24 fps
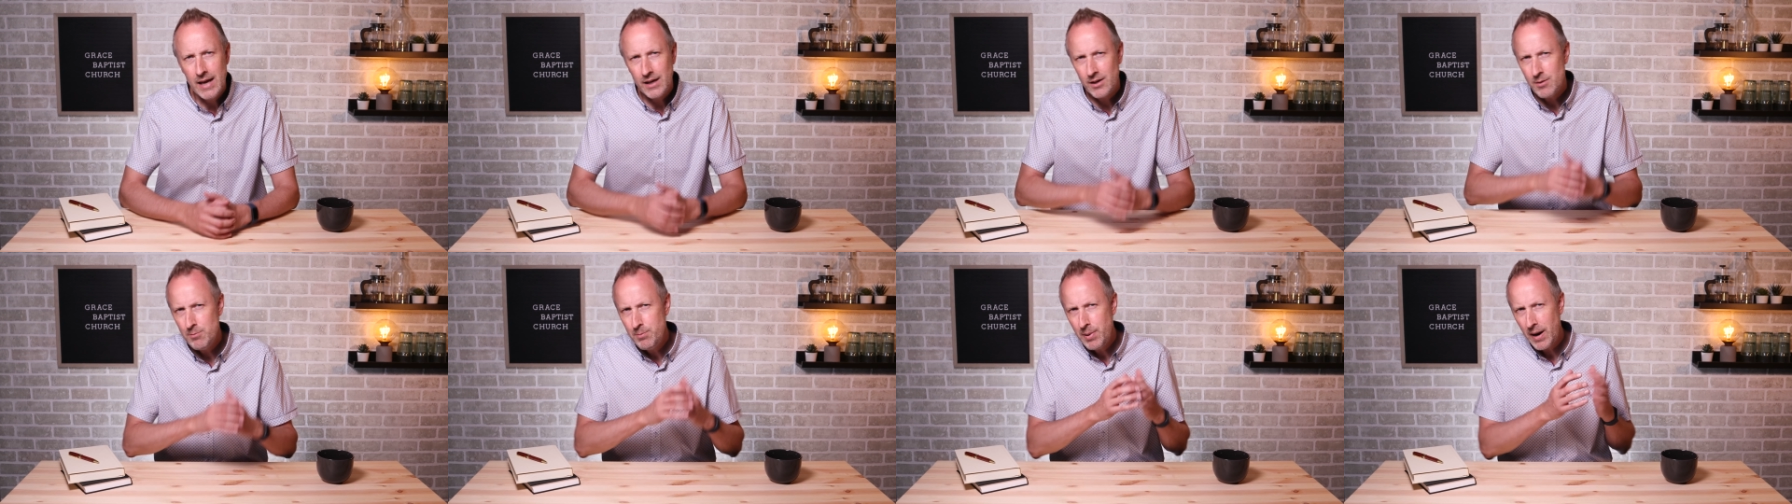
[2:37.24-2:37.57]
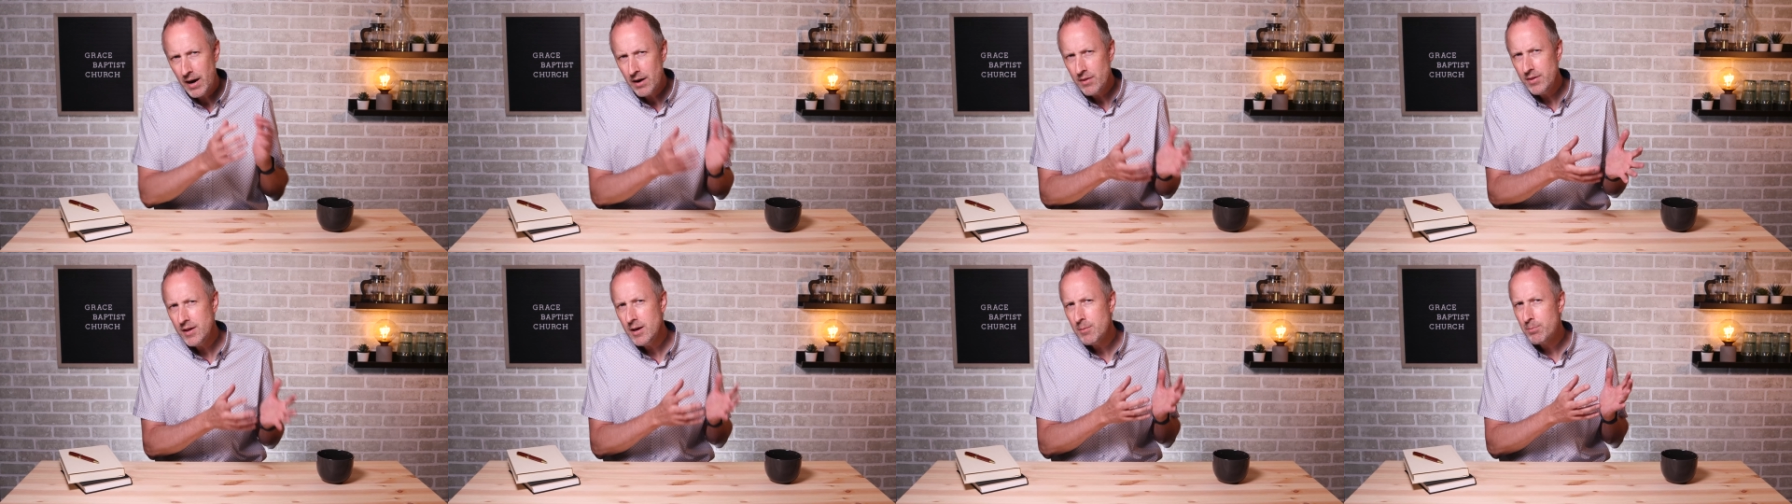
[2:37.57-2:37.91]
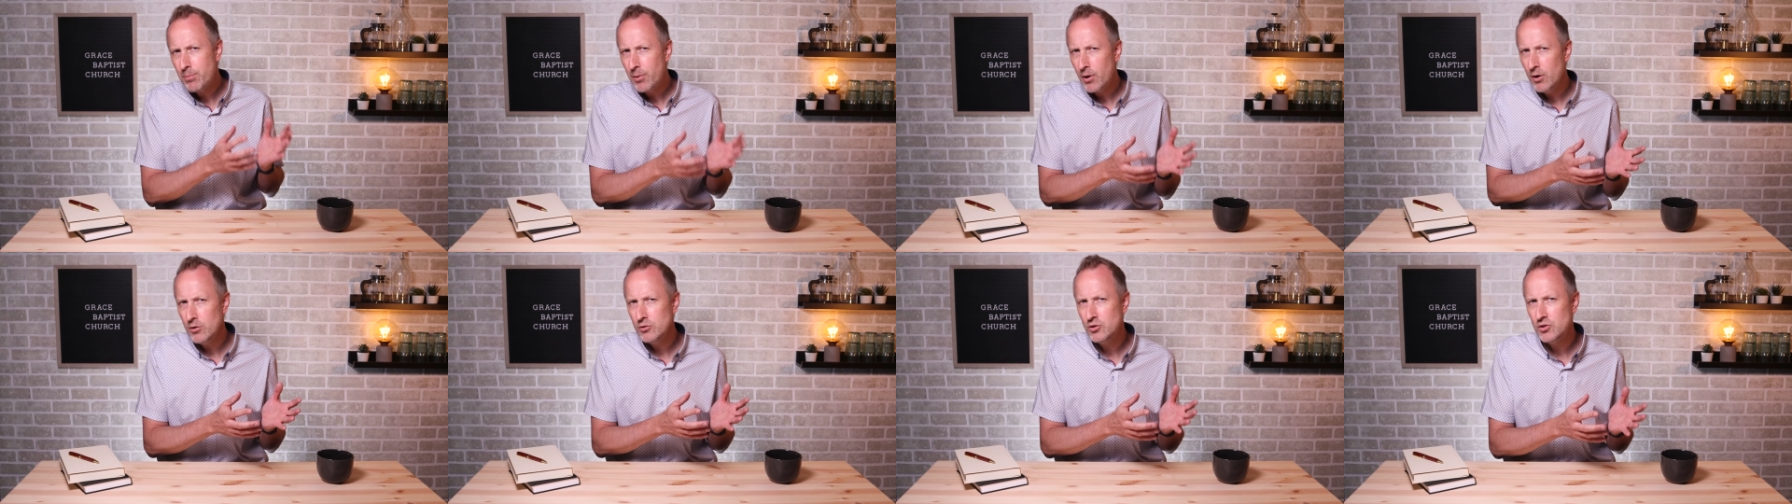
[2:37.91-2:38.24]
Compare the
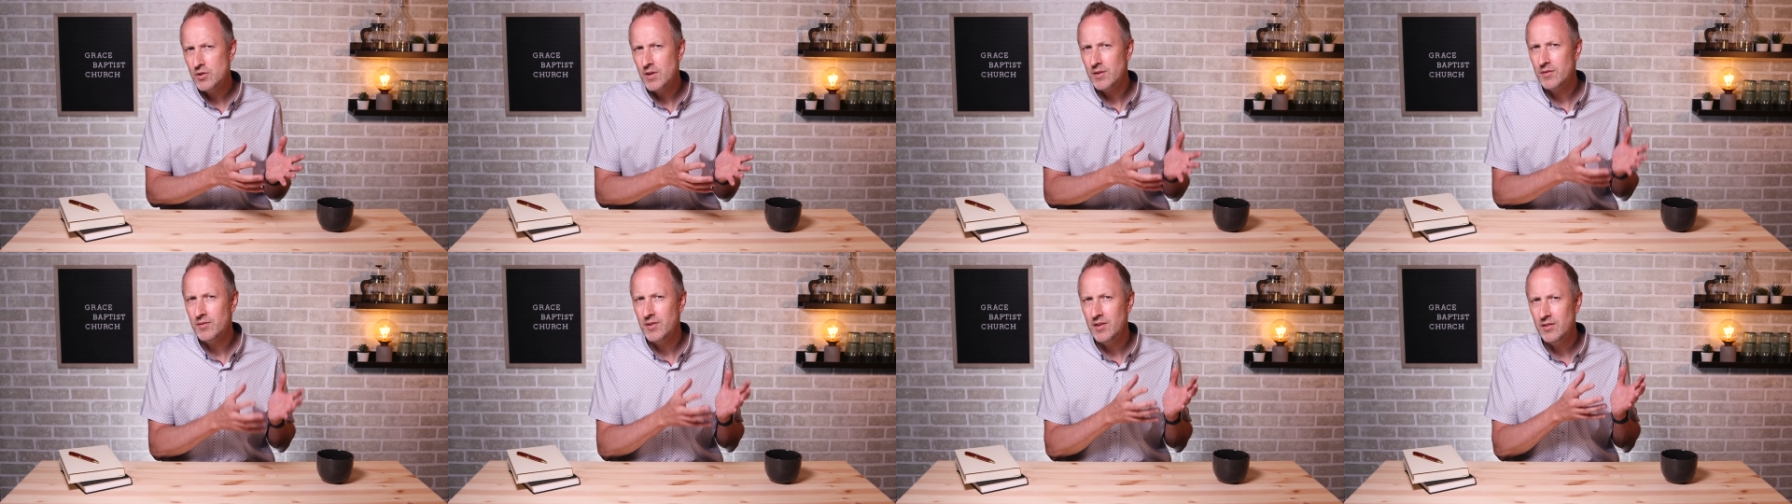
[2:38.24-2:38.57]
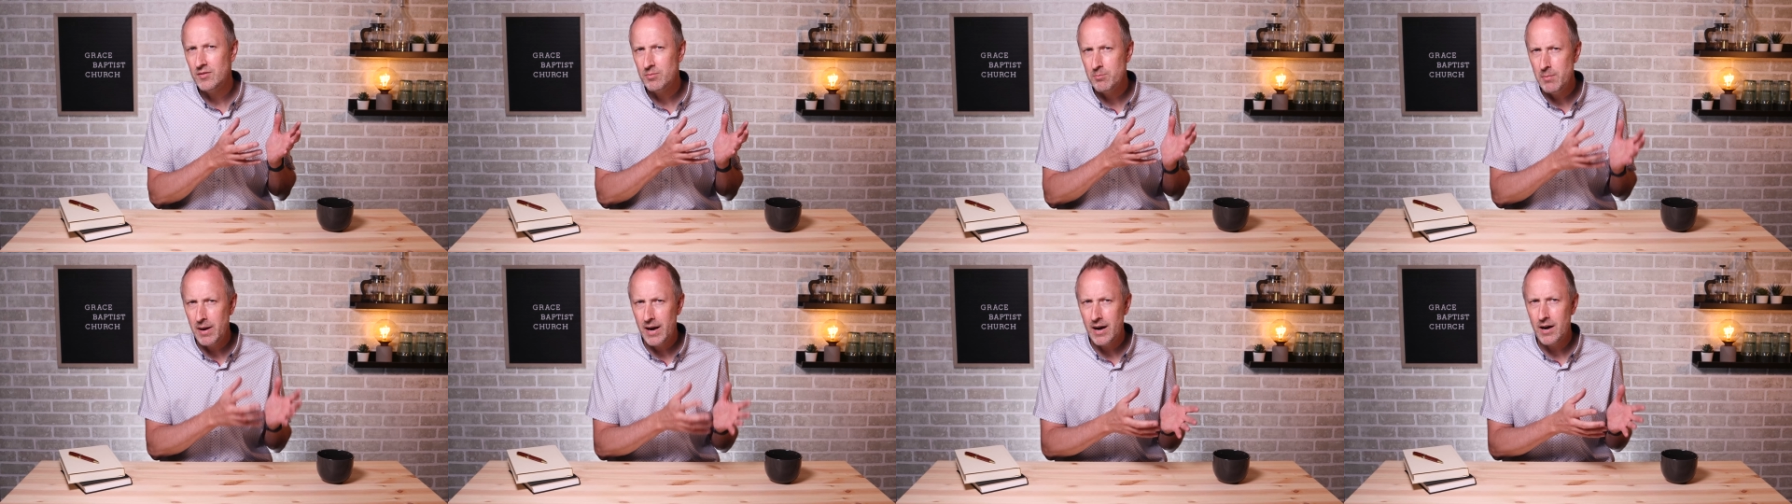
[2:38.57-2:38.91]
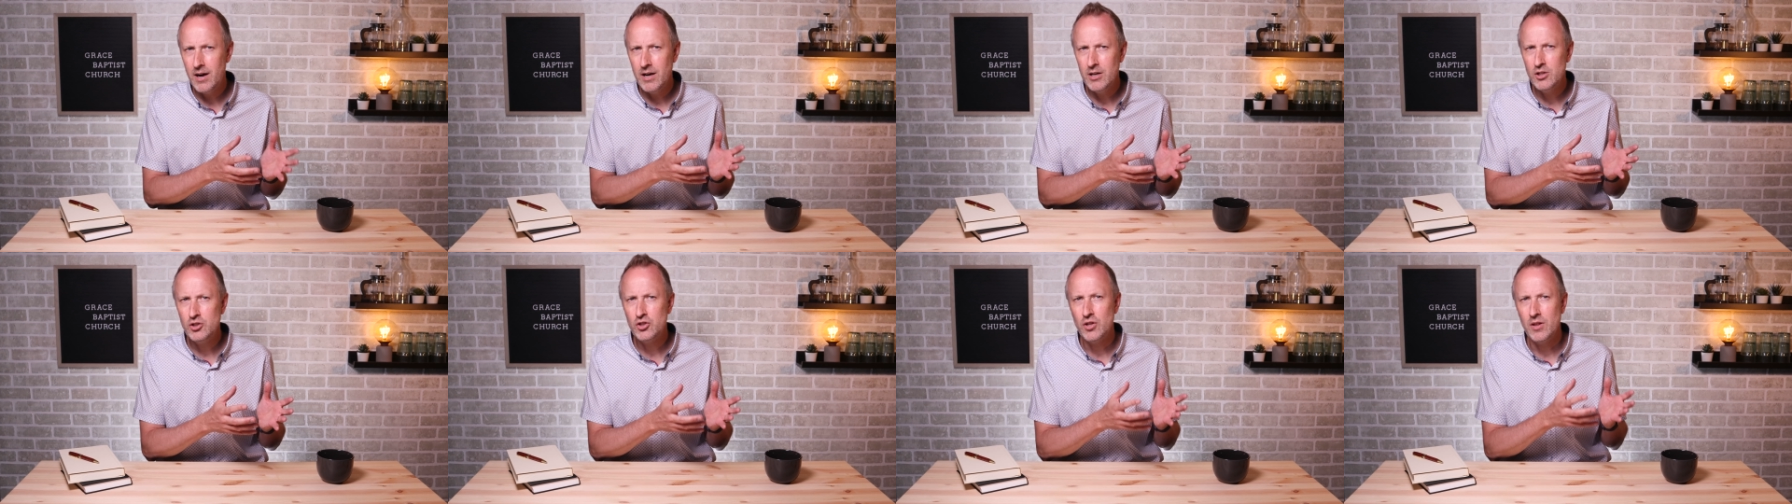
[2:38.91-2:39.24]
approach that sees
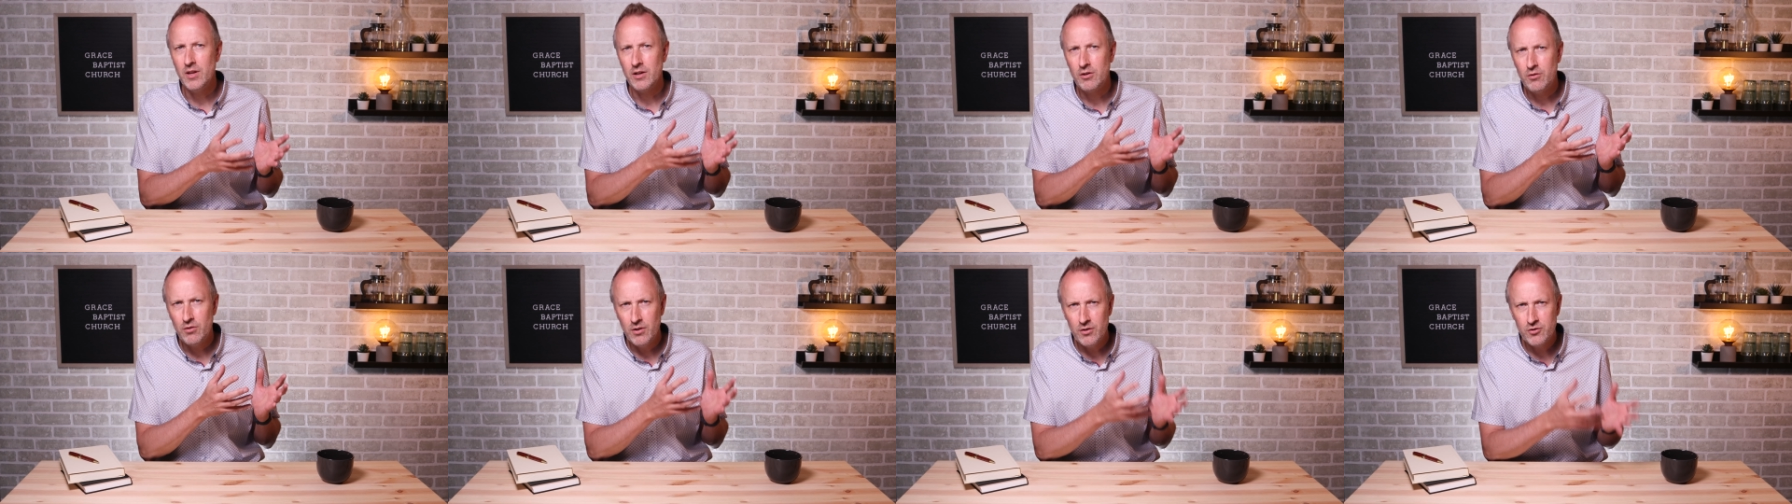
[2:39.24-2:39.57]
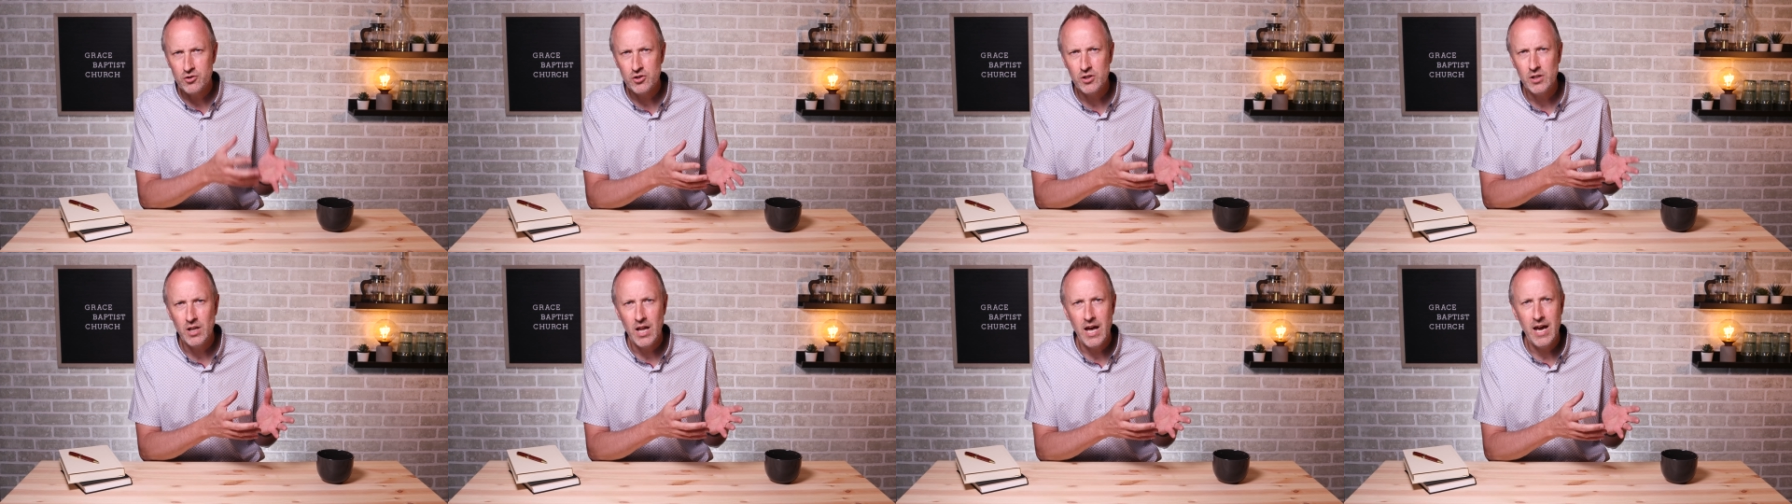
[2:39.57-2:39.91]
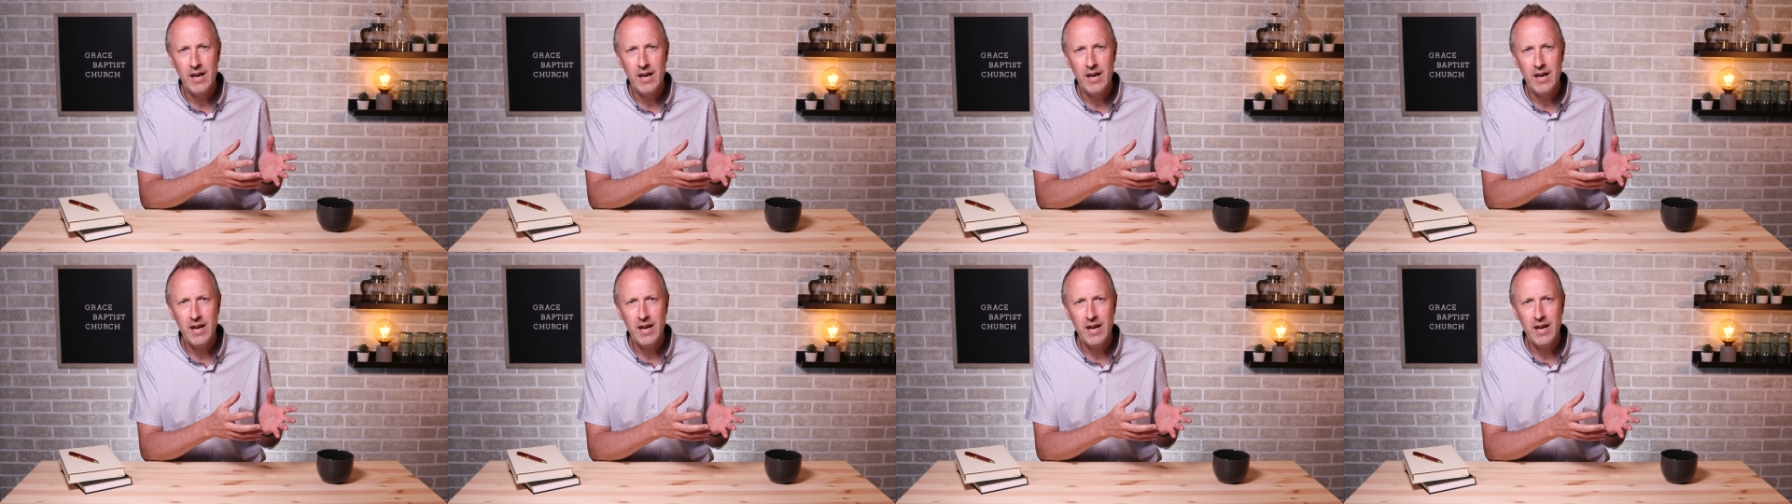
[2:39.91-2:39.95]
marriage and the Christian